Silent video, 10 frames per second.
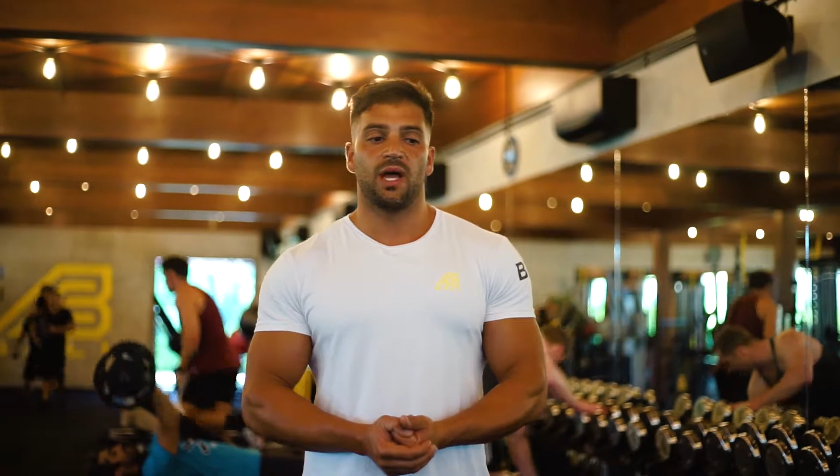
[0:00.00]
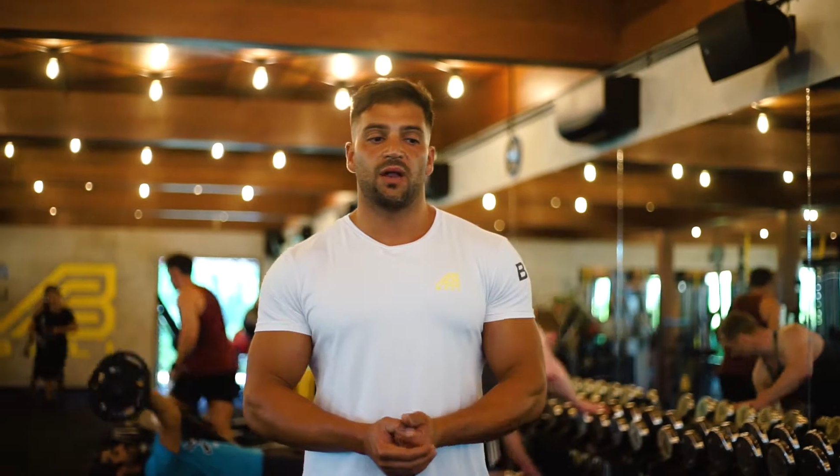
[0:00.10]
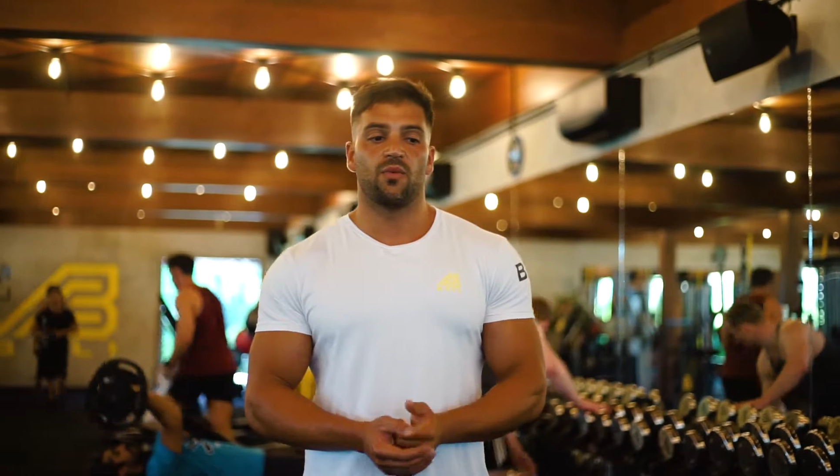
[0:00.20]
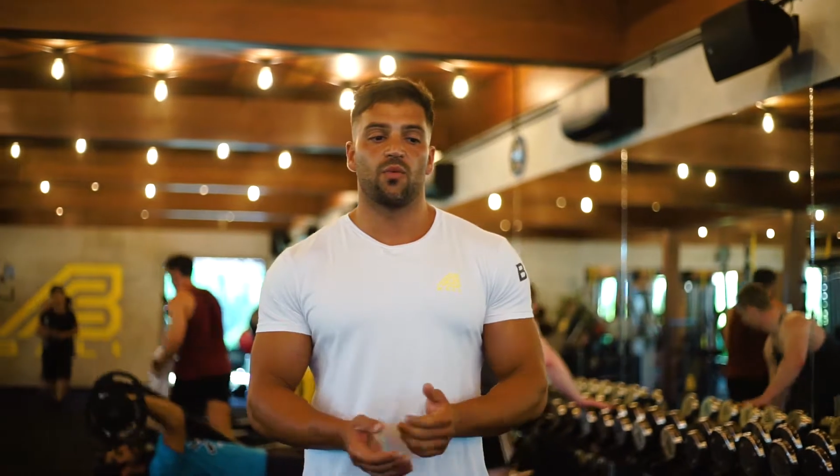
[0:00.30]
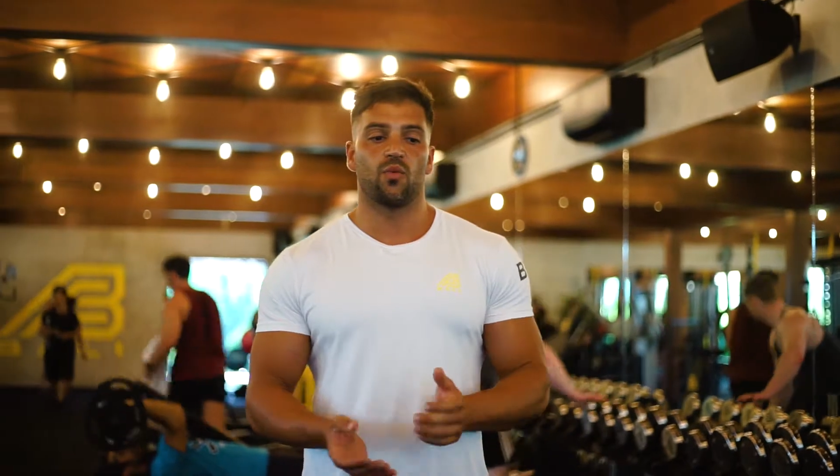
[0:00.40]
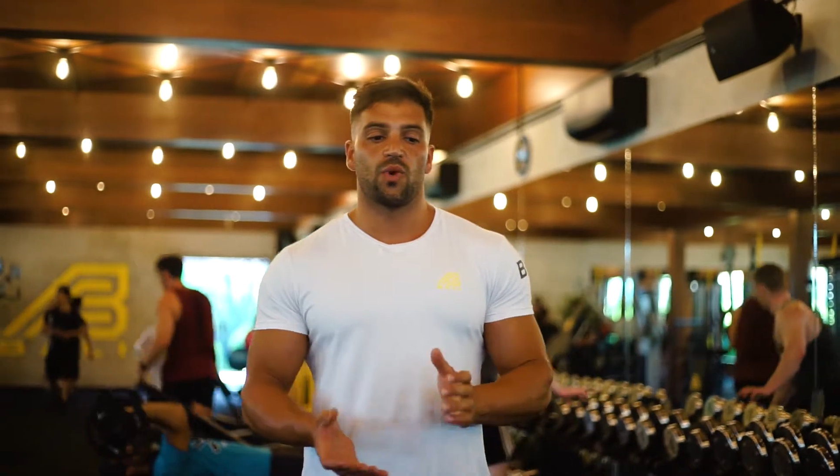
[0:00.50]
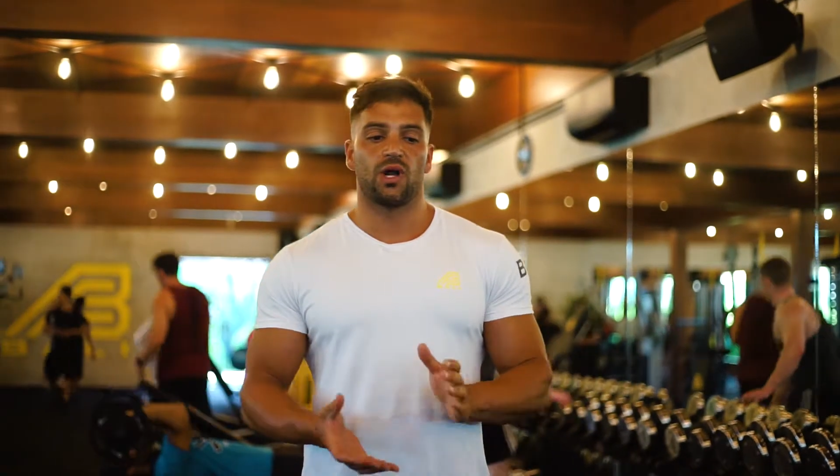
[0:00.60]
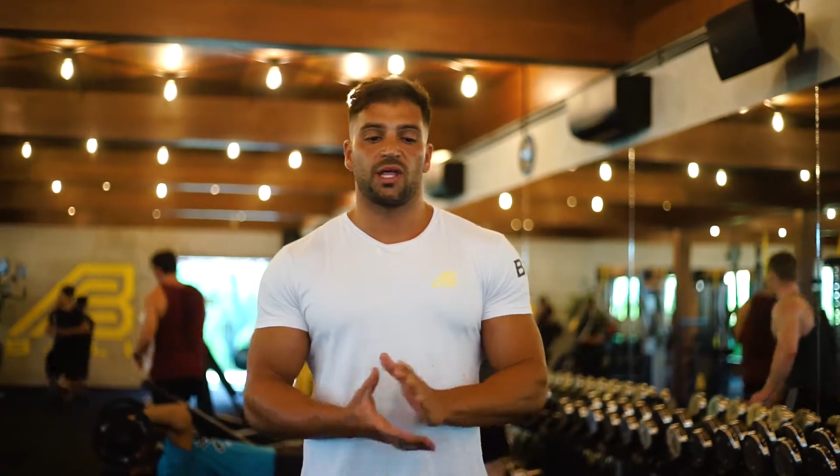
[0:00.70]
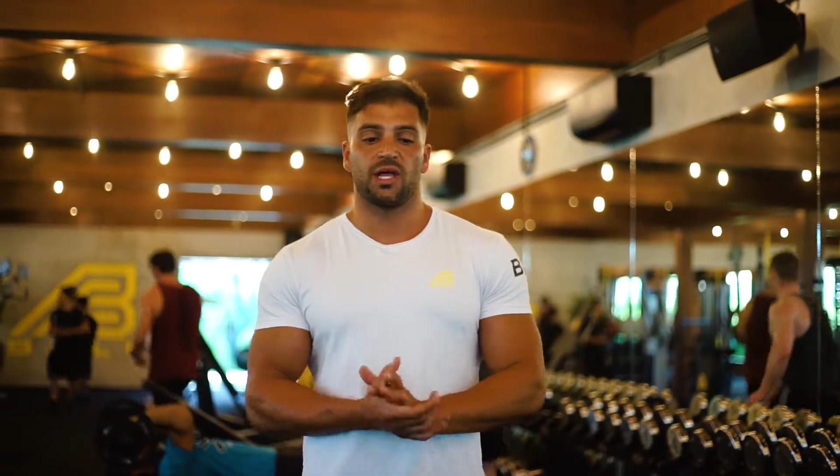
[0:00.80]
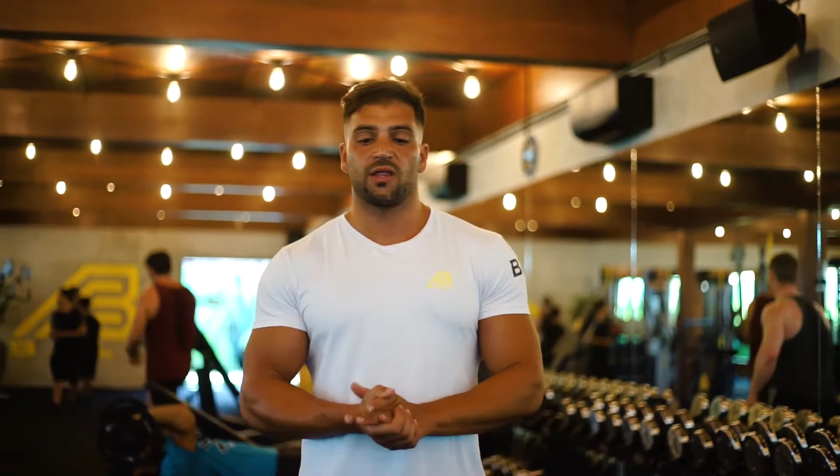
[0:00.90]
And
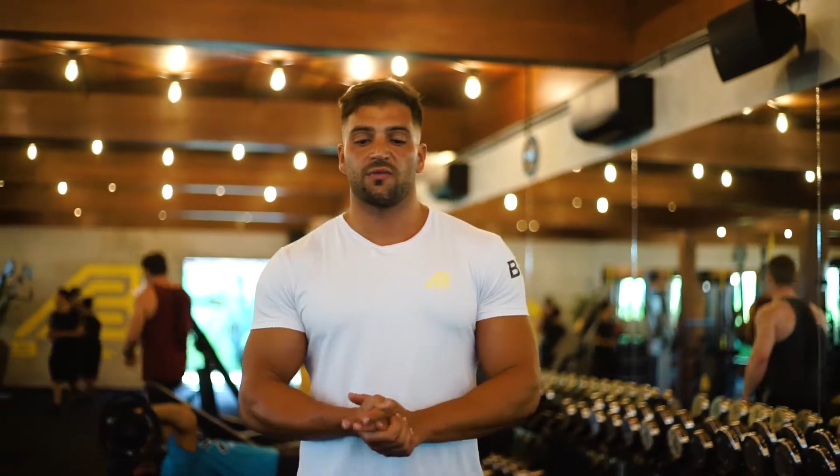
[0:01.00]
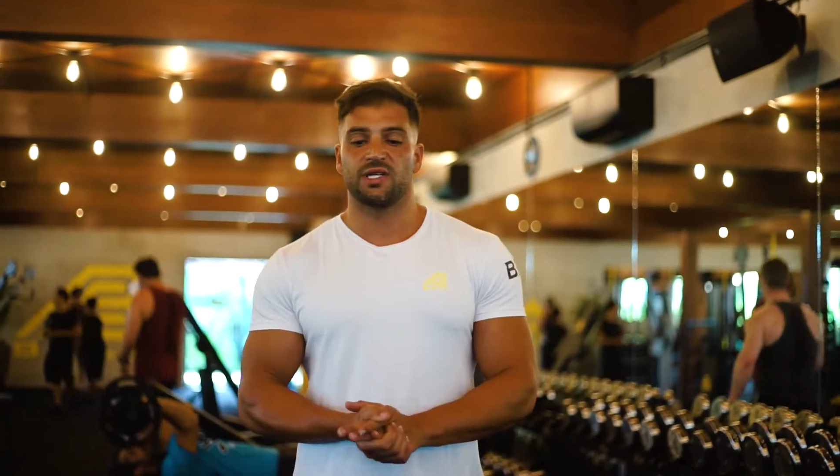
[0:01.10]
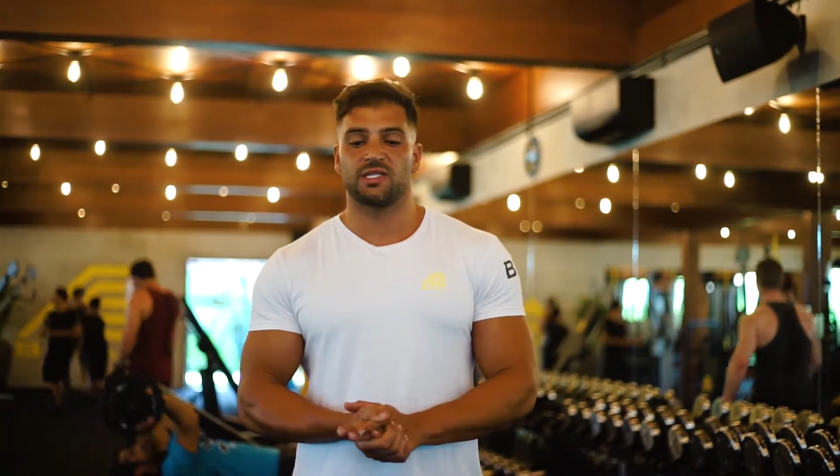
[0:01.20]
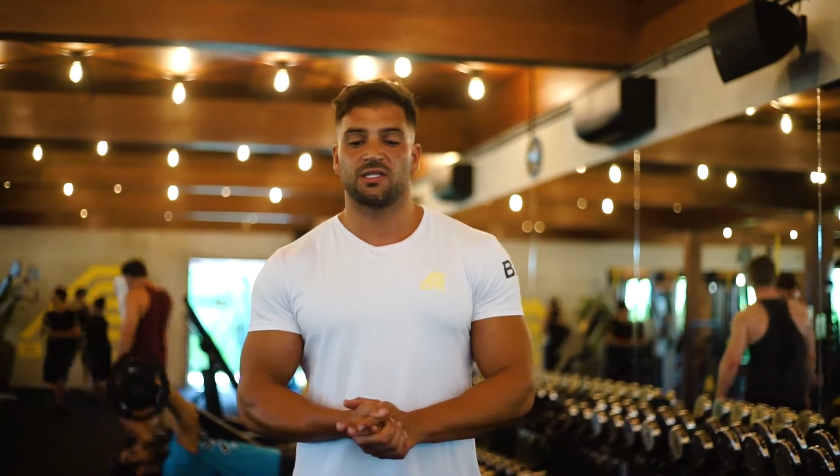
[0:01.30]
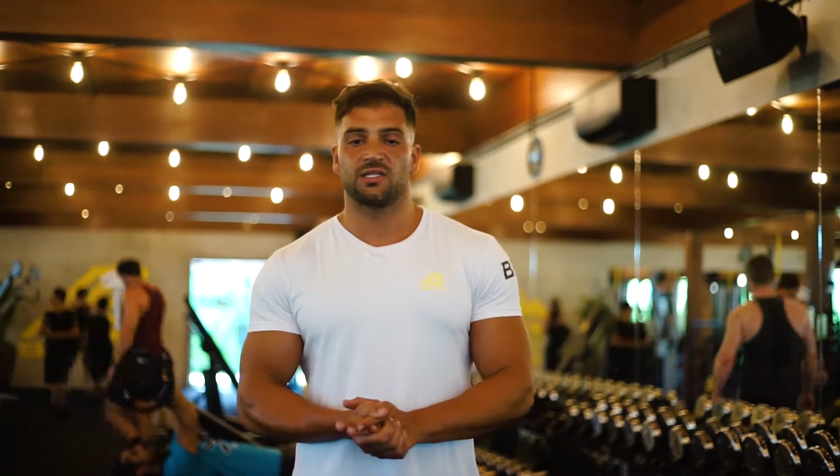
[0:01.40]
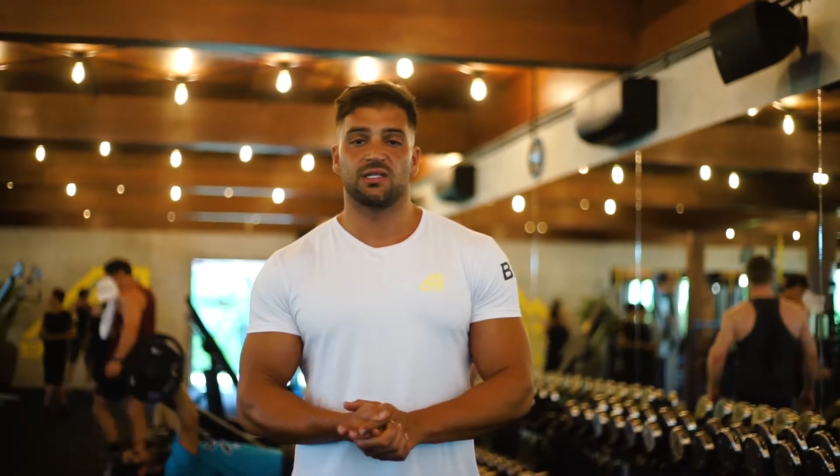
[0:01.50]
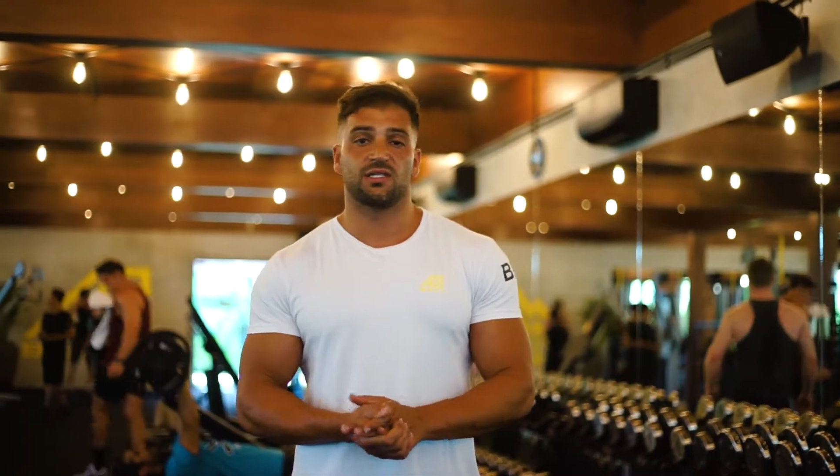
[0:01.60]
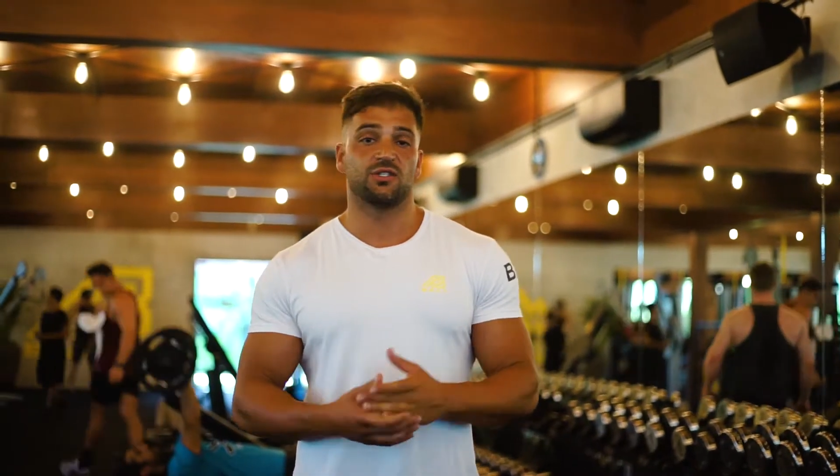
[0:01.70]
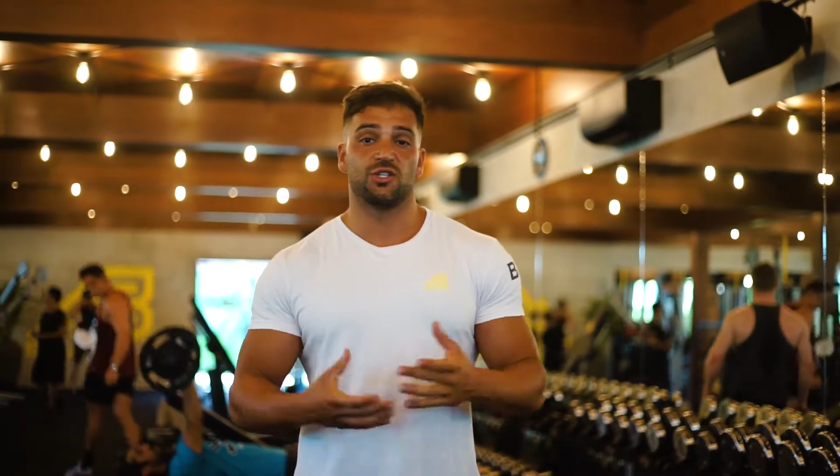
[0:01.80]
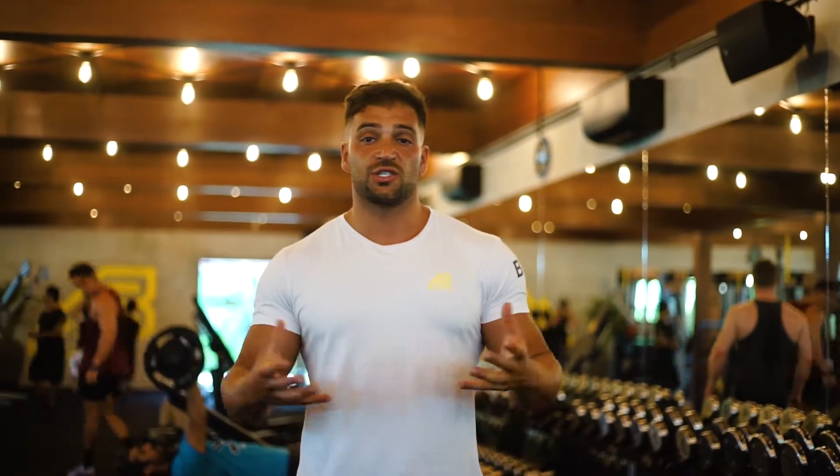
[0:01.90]
one of the other reasons
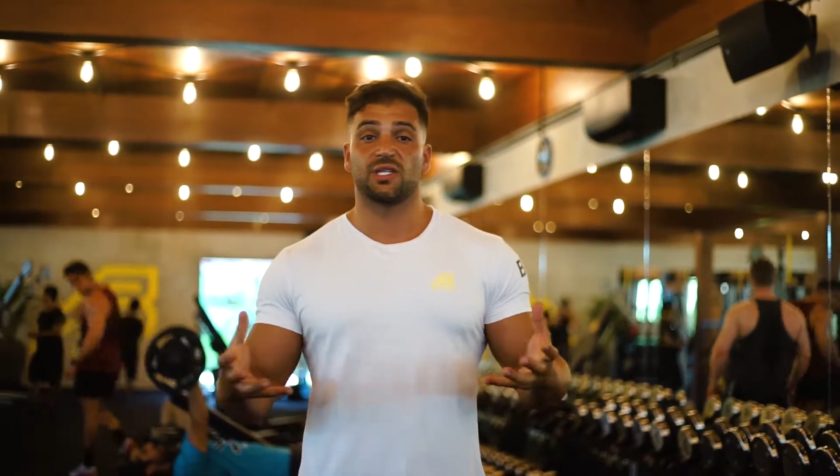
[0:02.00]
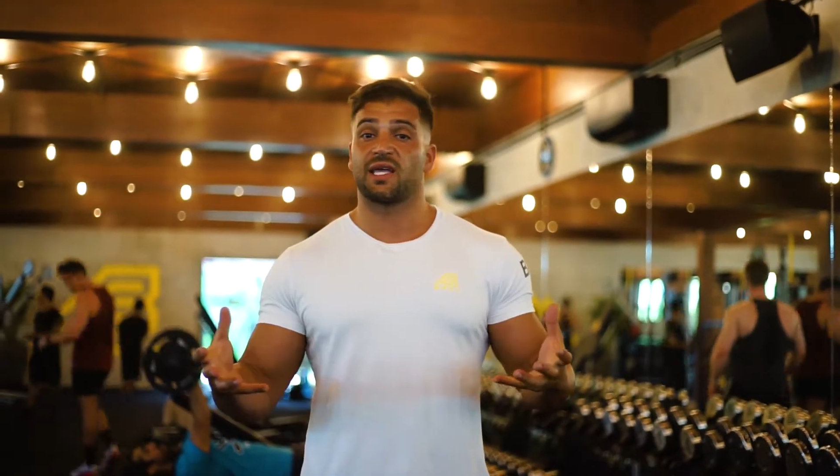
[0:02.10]
is just